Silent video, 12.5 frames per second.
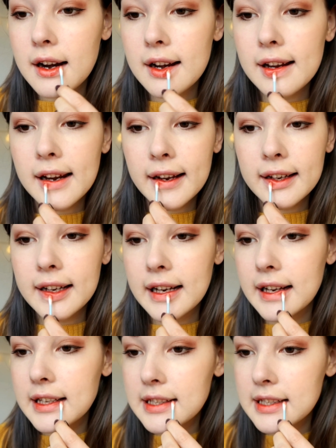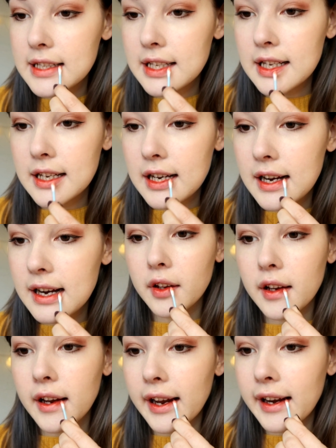like this.
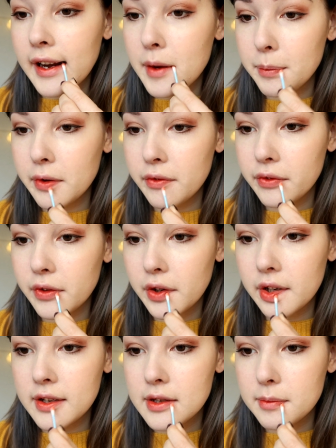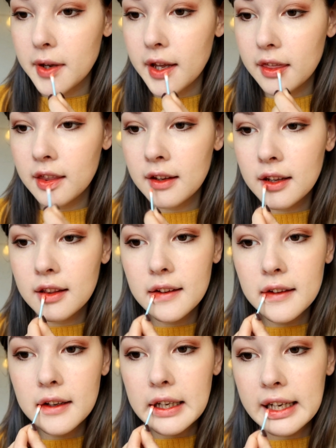And I prefer this method
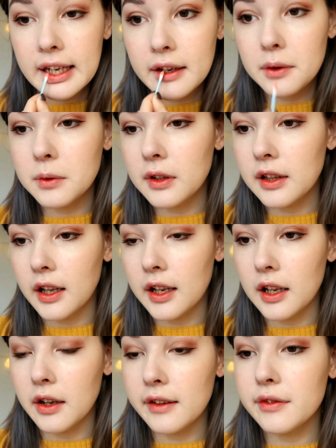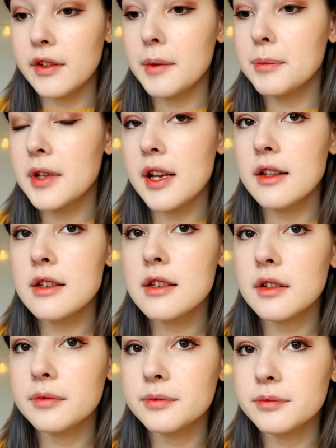with a lot of lip tints